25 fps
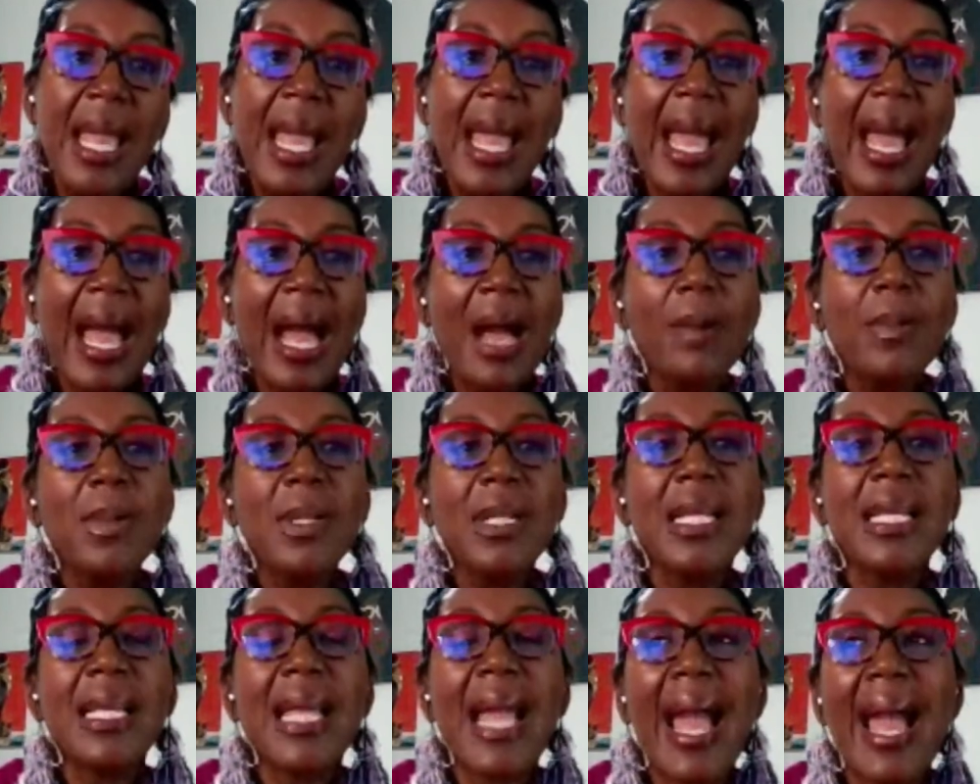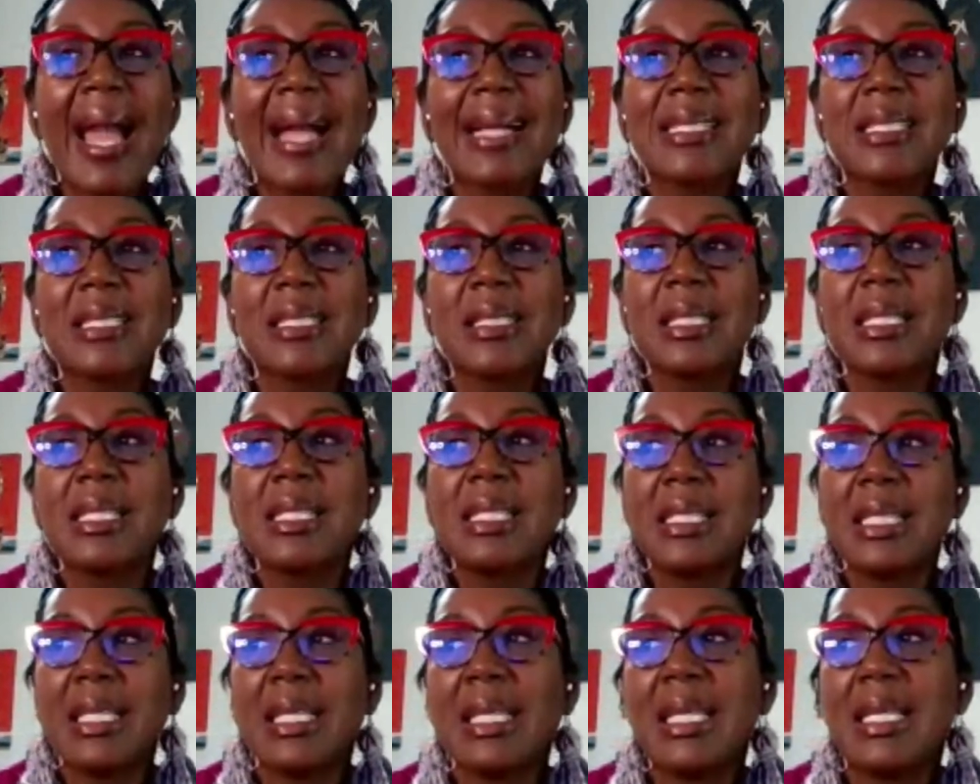How would he actually
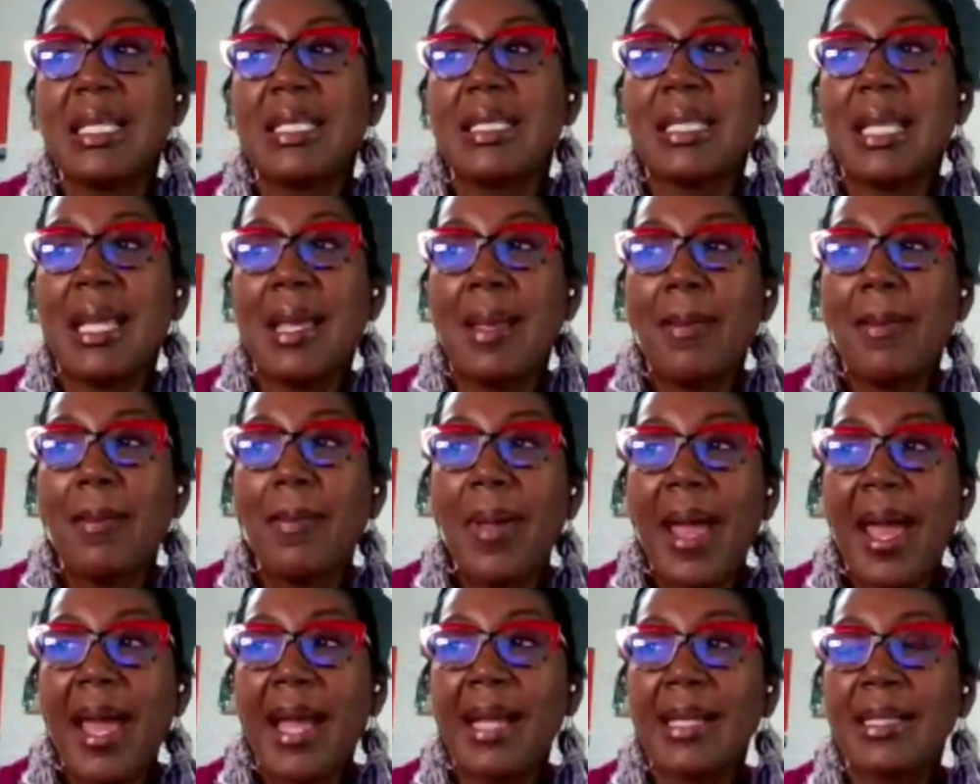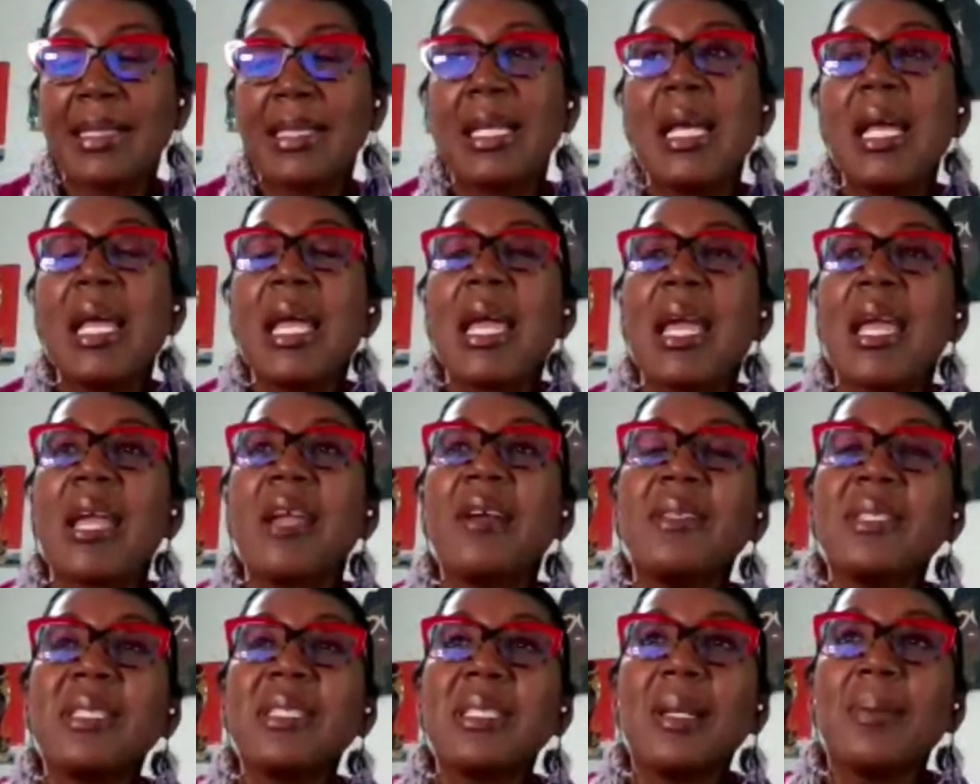see his impact?
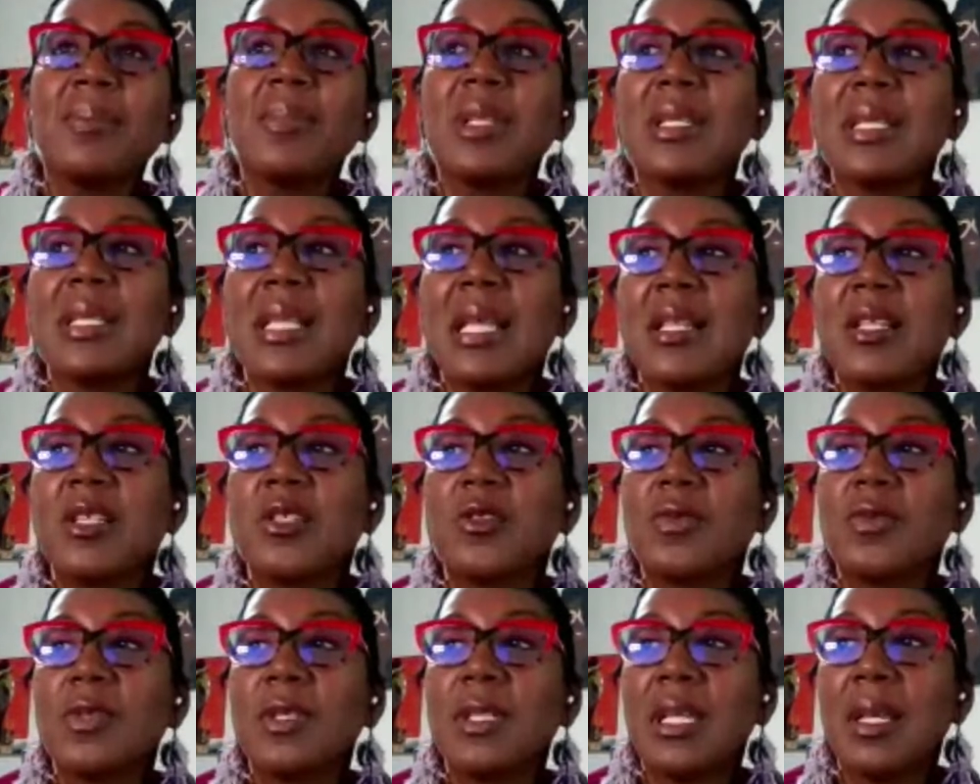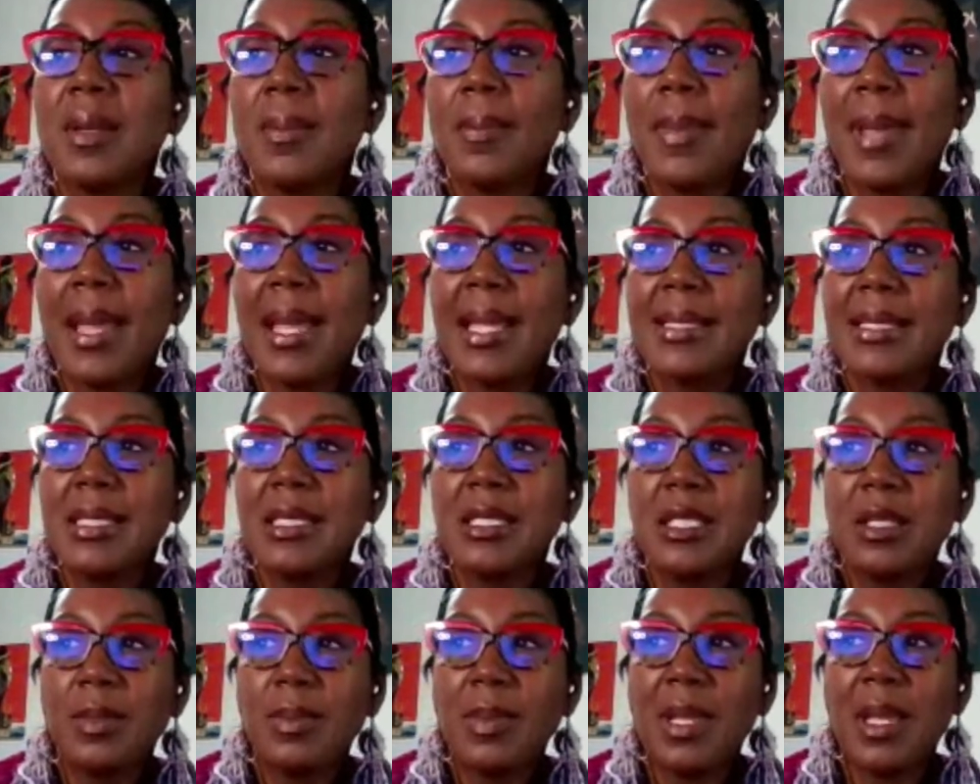Here's something that is really amazing
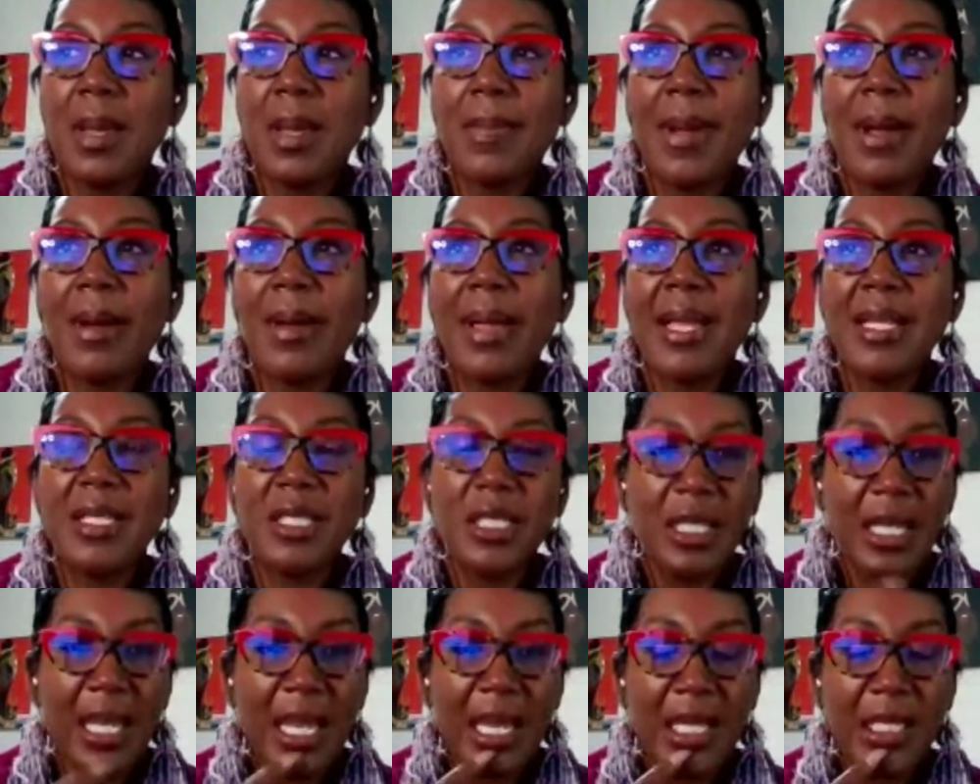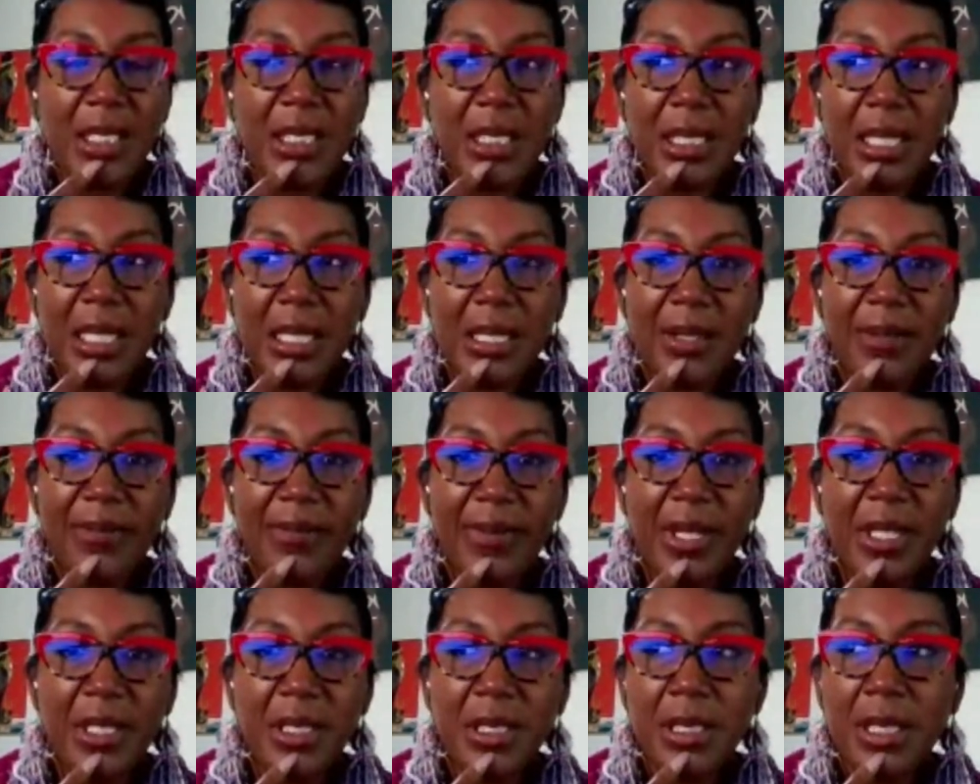to me about education,
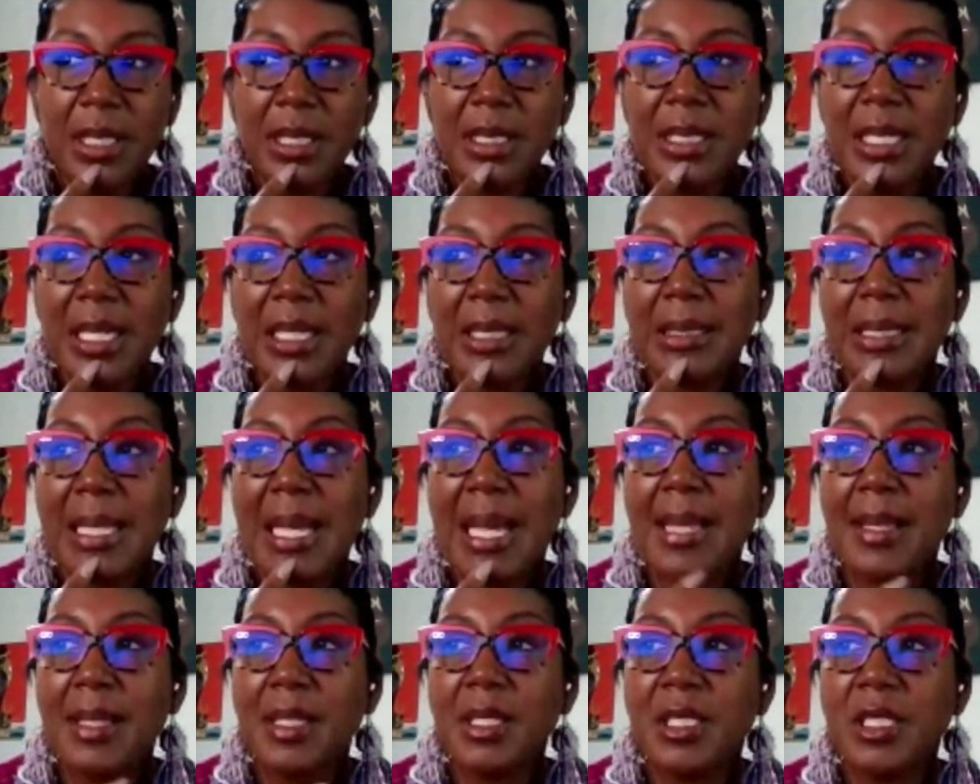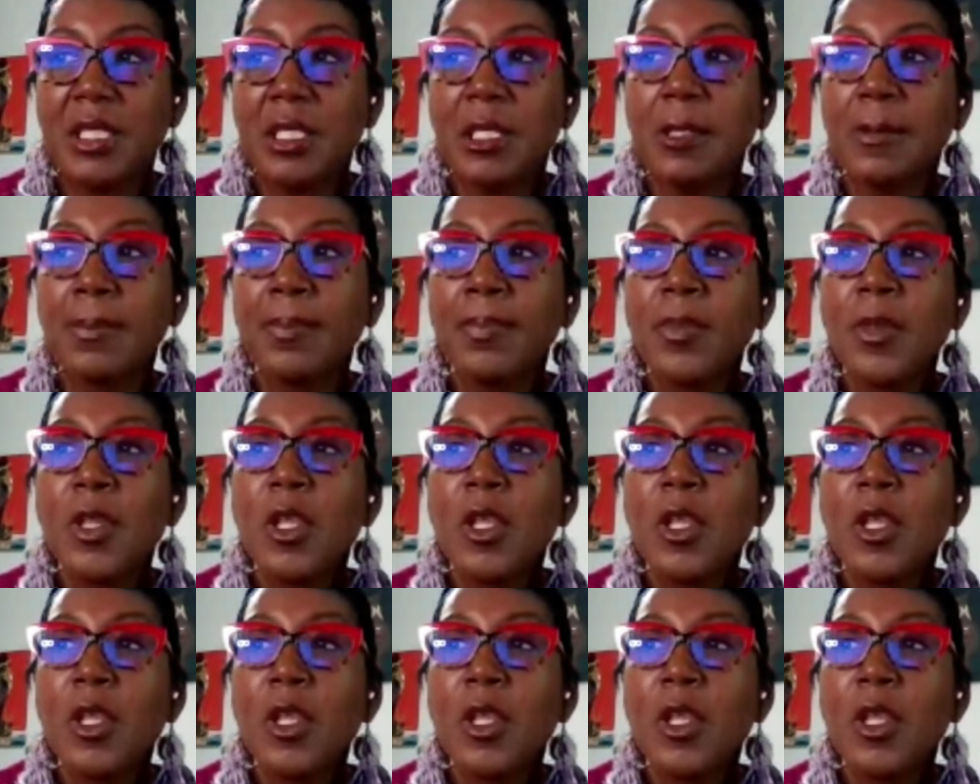innovation, and technology.